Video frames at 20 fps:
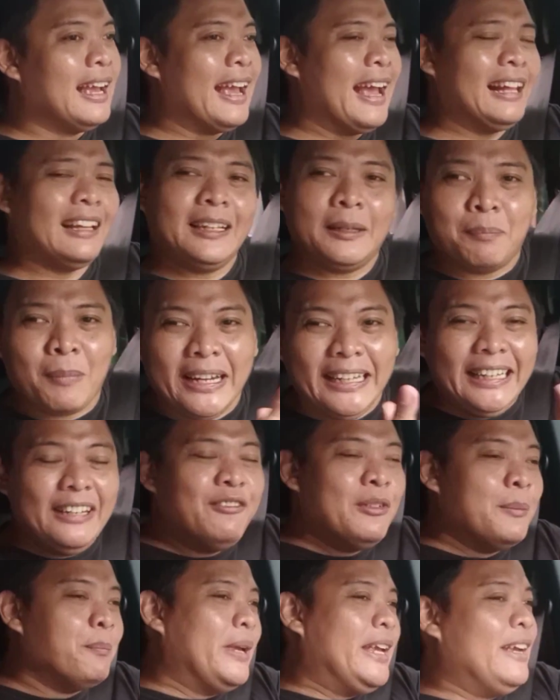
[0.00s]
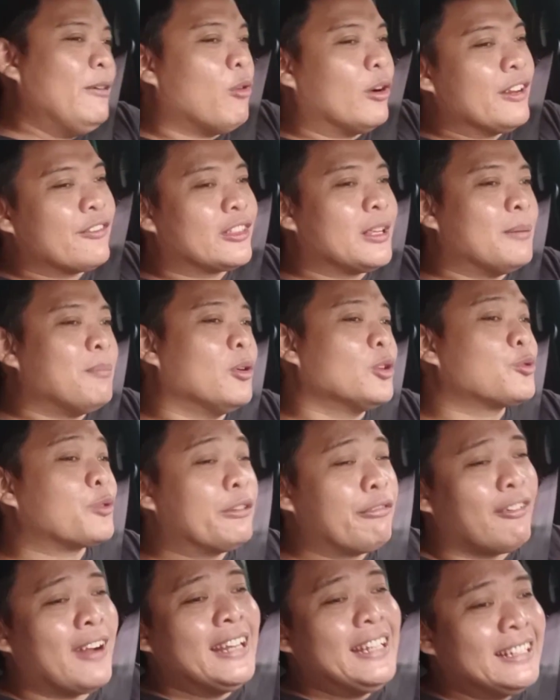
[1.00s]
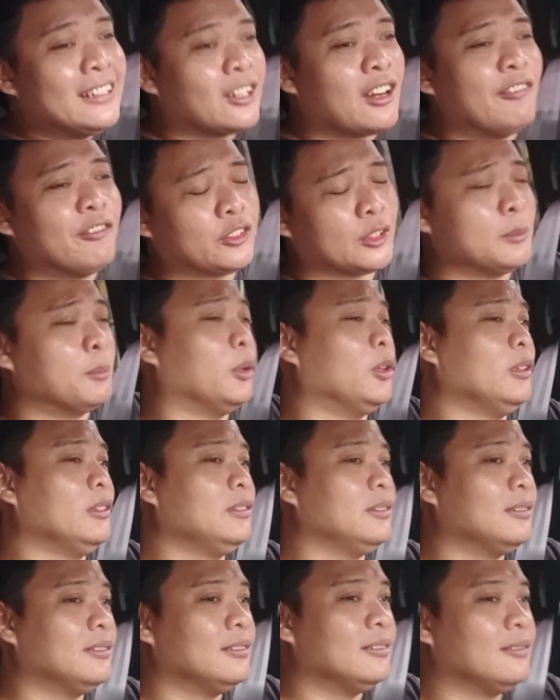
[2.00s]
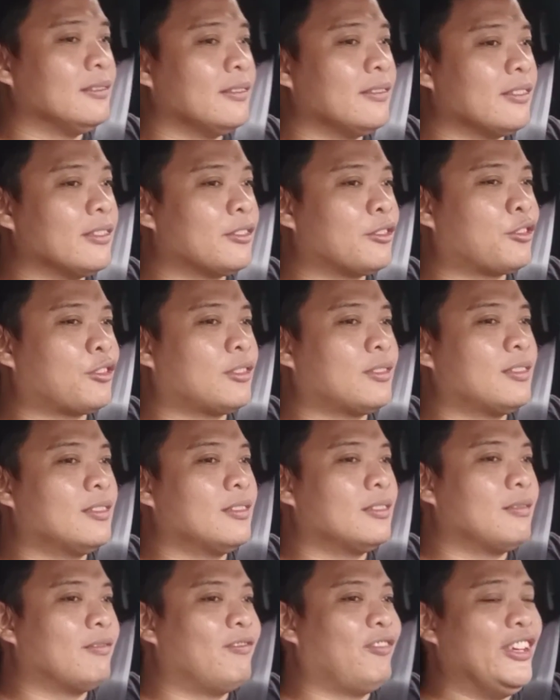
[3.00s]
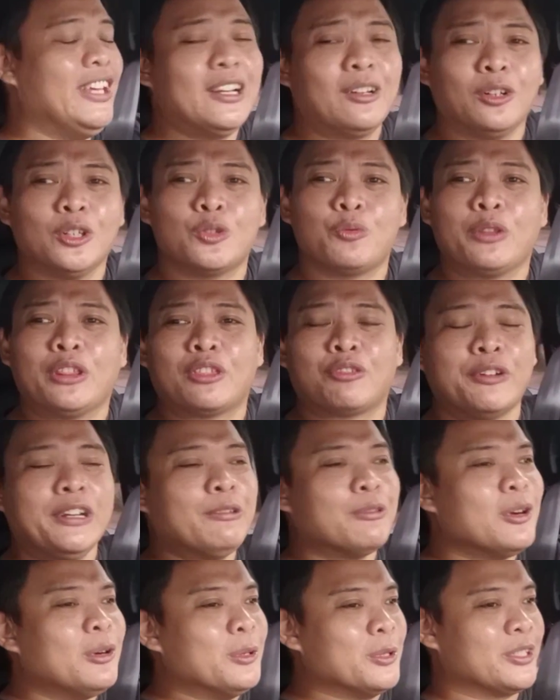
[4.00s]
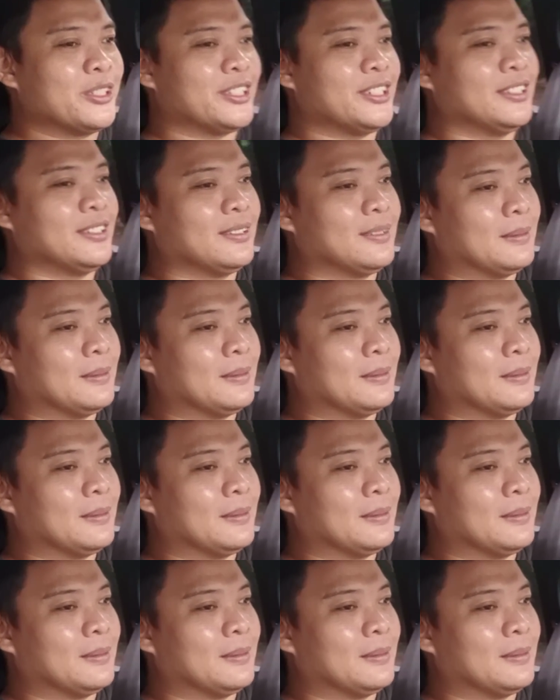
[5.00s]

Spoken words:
Hell, it might even be one of the most refined and comfortable vehicles with 3 rows.